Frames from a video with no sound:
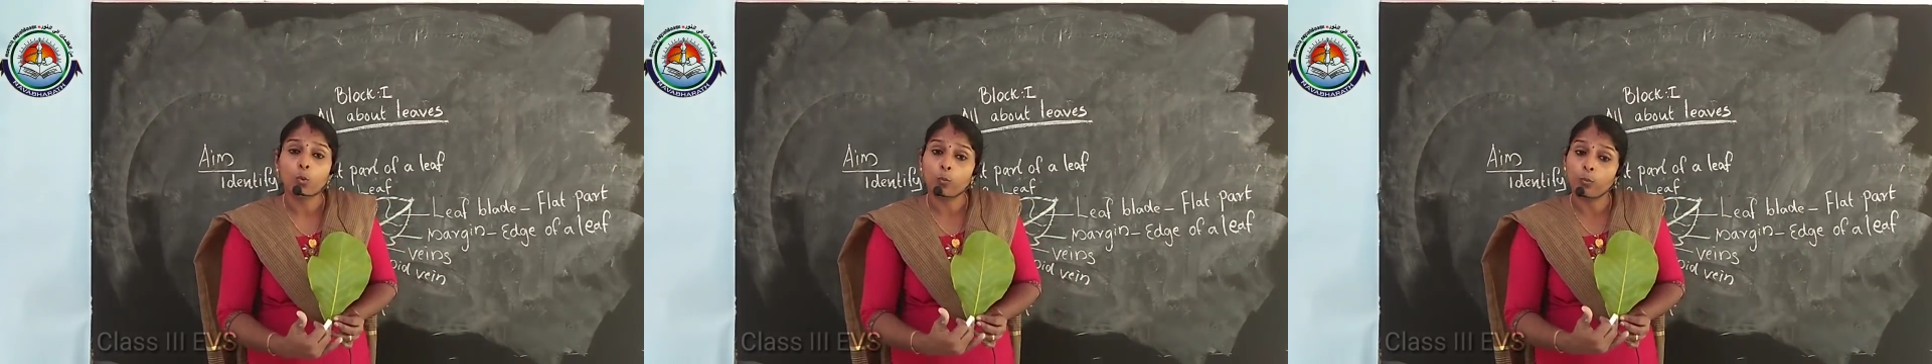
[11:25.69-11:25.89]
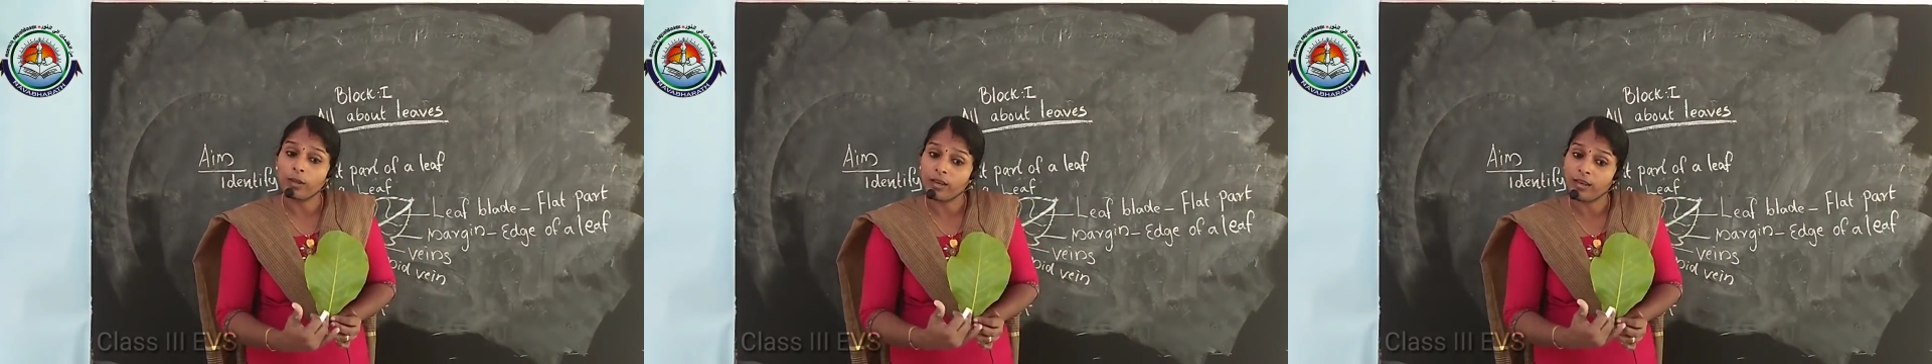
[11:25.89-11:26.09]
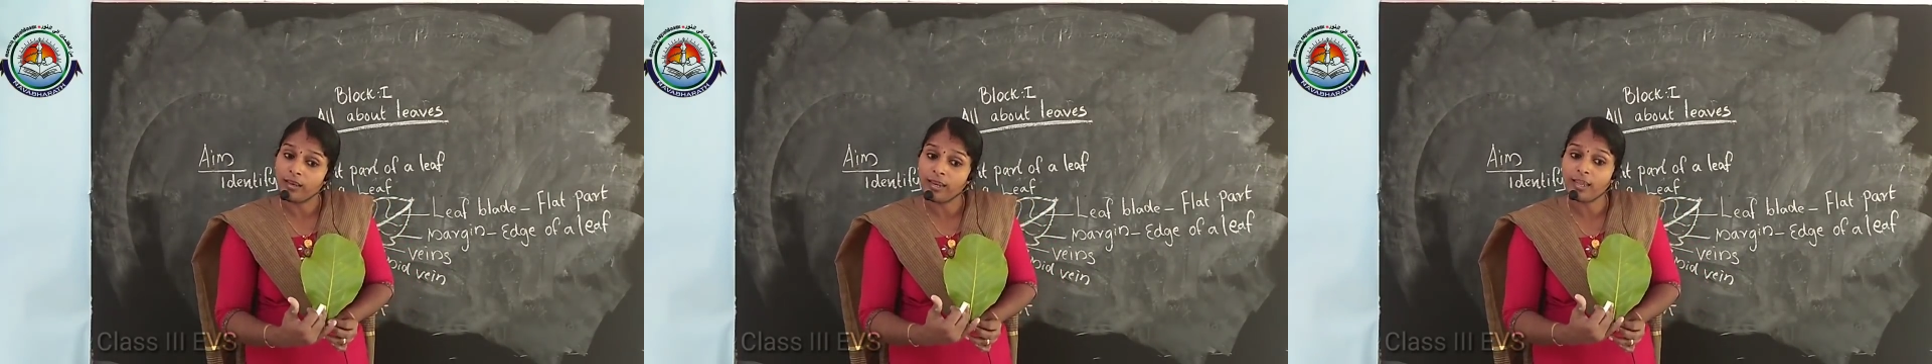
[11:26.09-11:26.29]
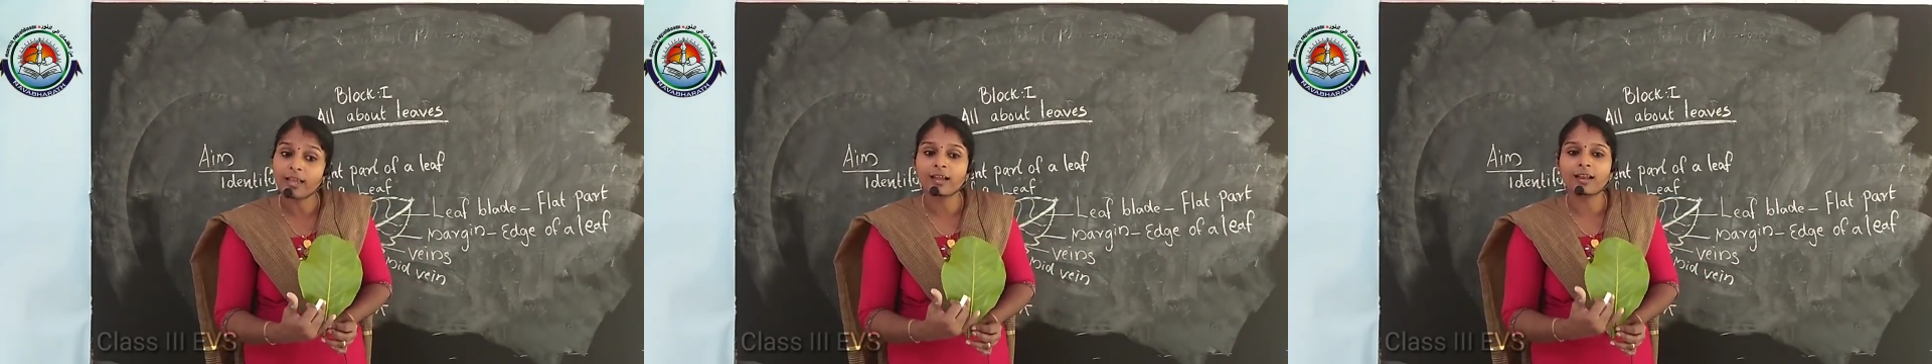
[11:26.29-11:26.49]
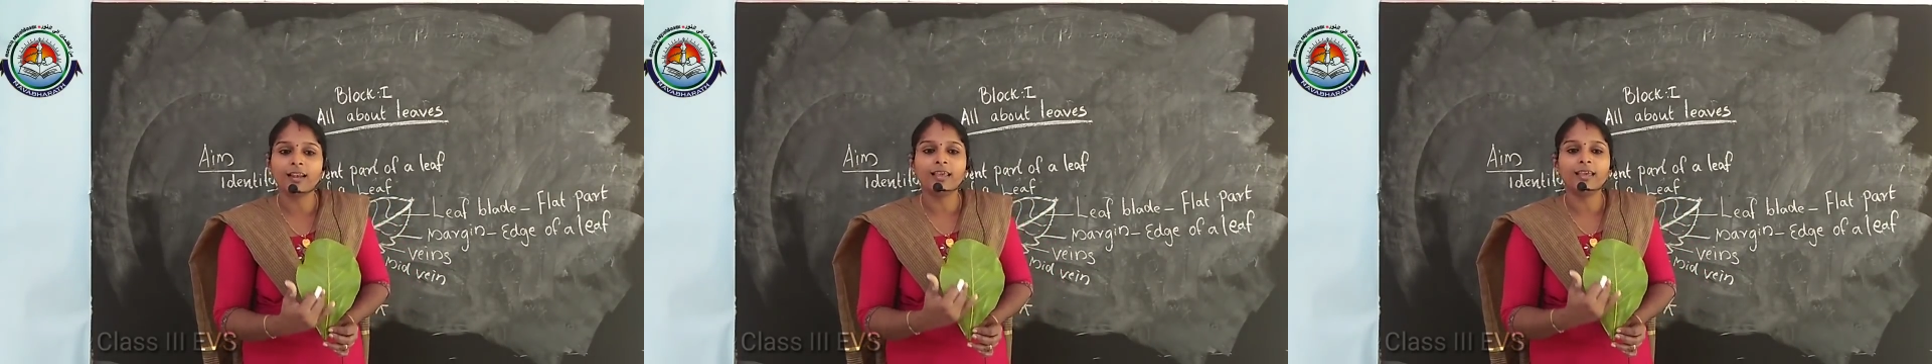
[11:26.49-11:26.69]
very
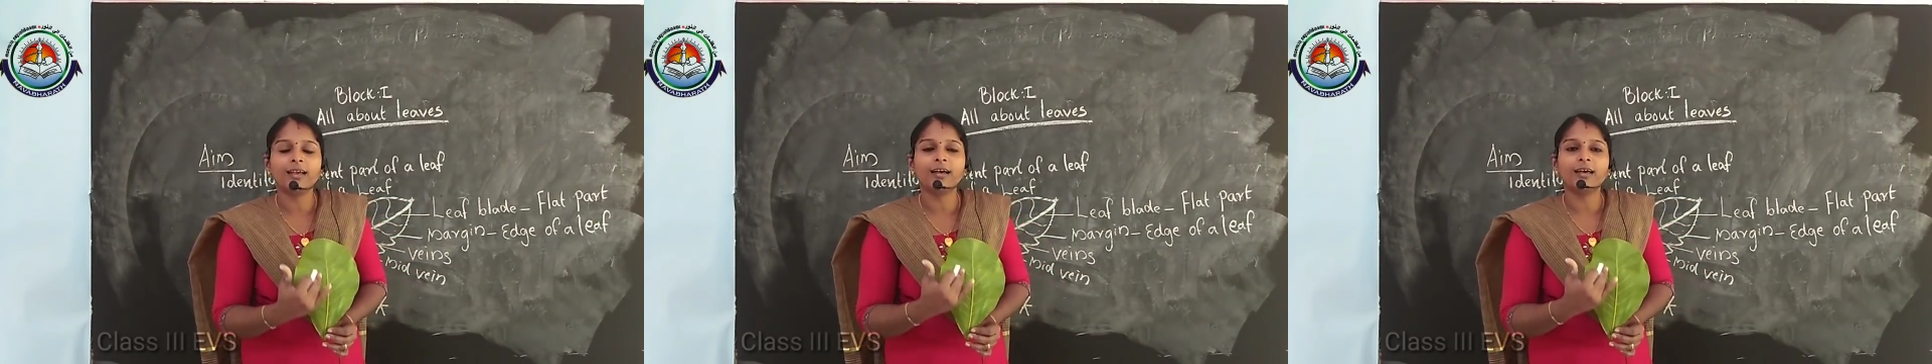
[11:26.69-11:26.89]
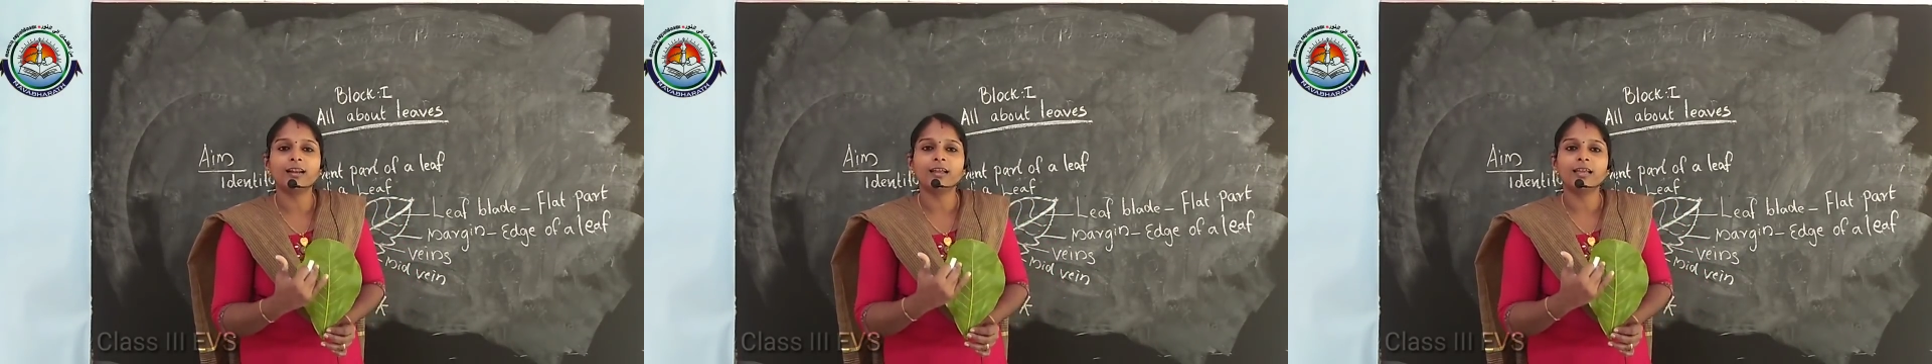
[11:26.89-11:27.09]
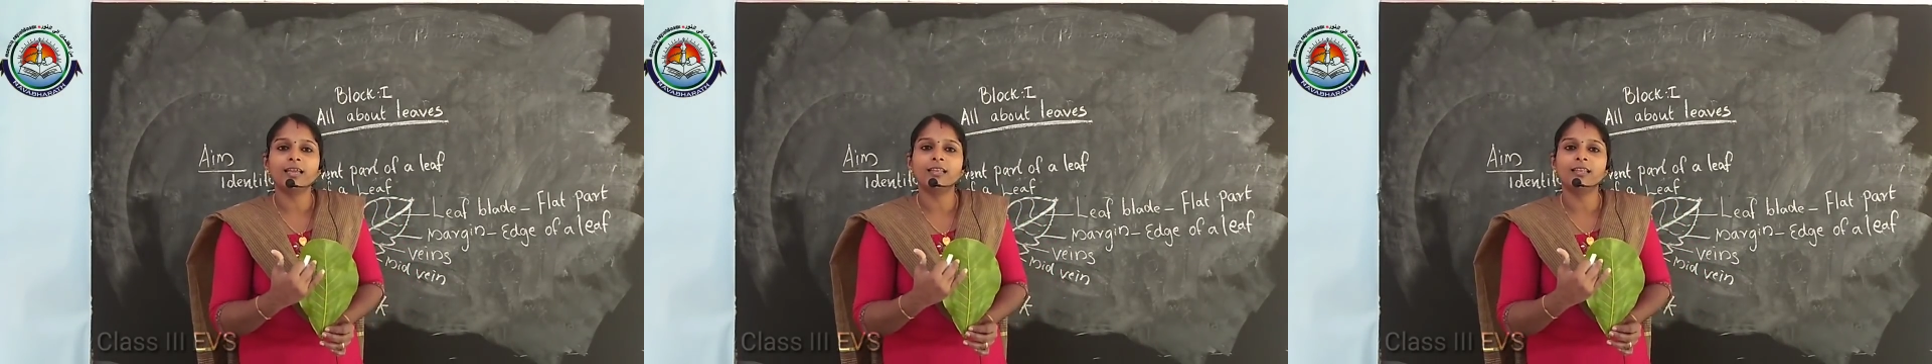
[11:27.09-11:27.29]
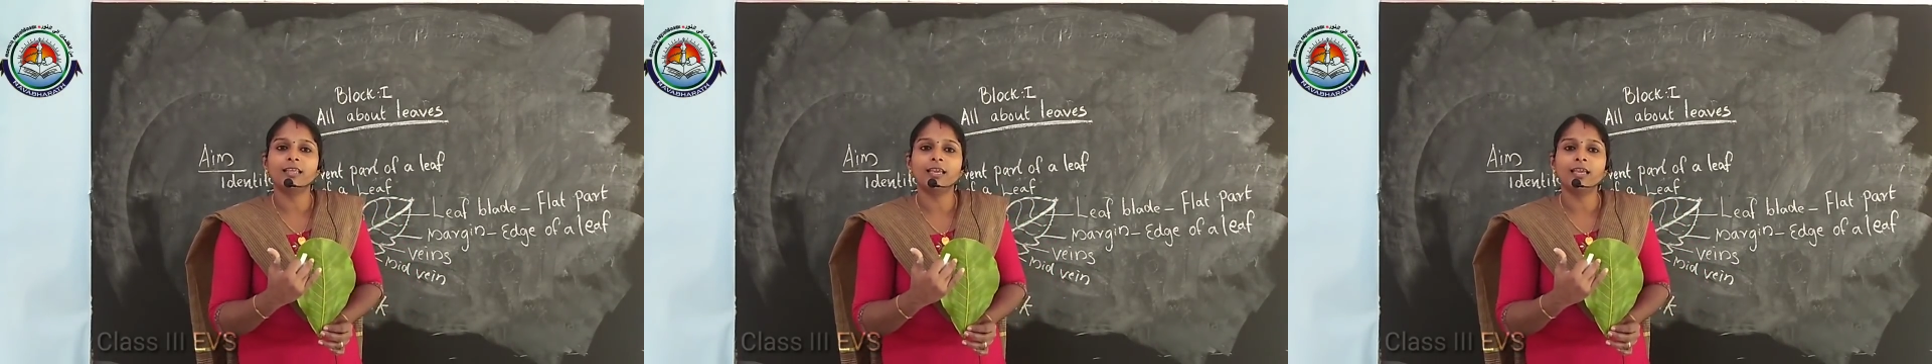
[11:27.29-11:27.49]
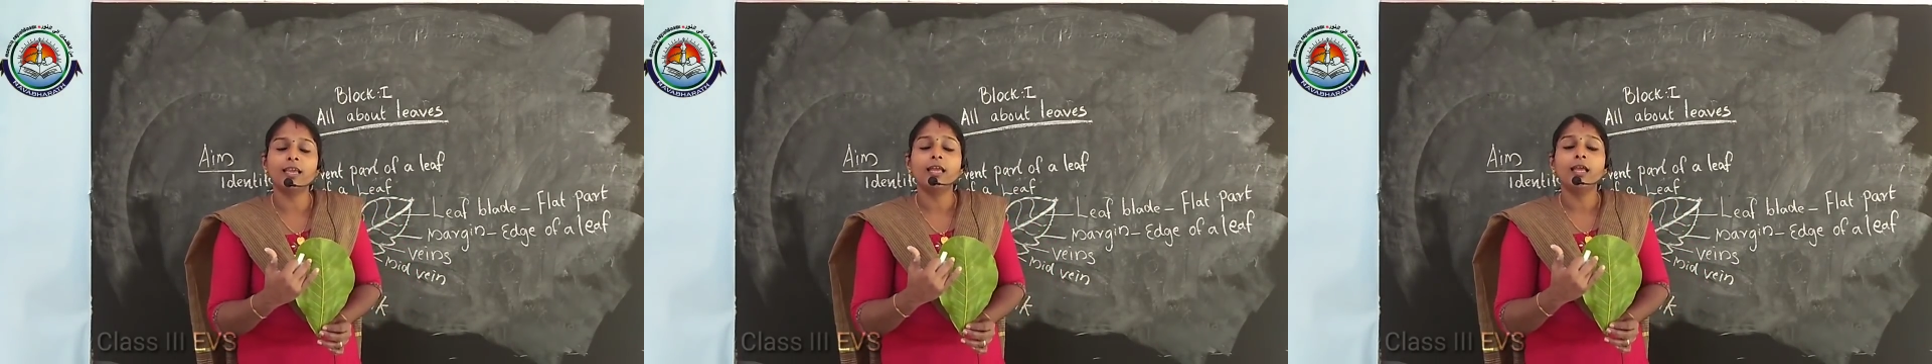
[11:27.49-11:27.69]
clear in
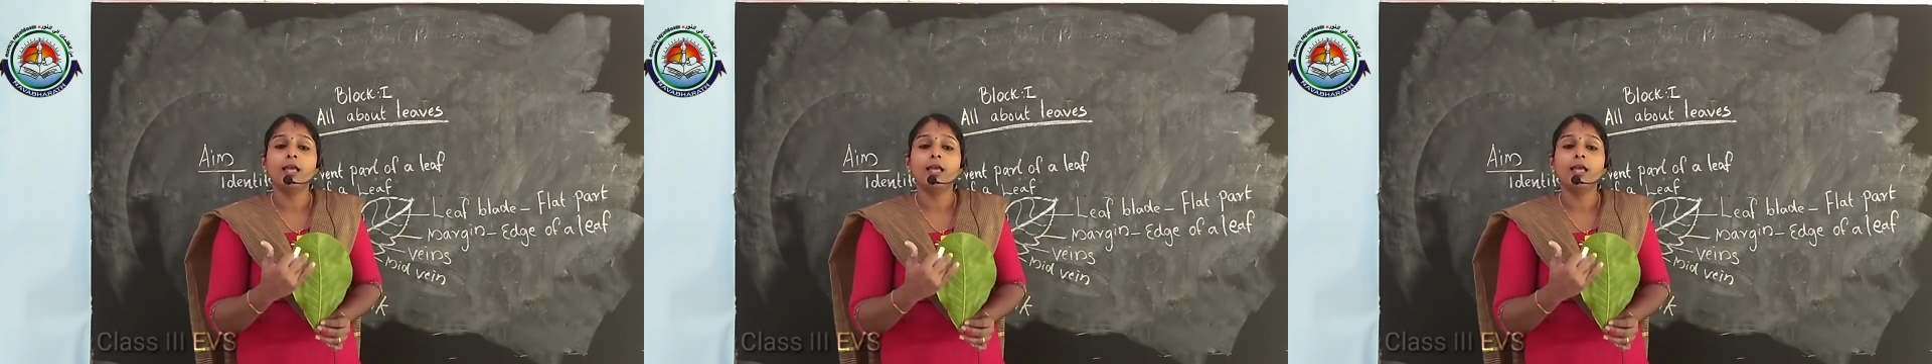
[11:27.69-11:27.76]
the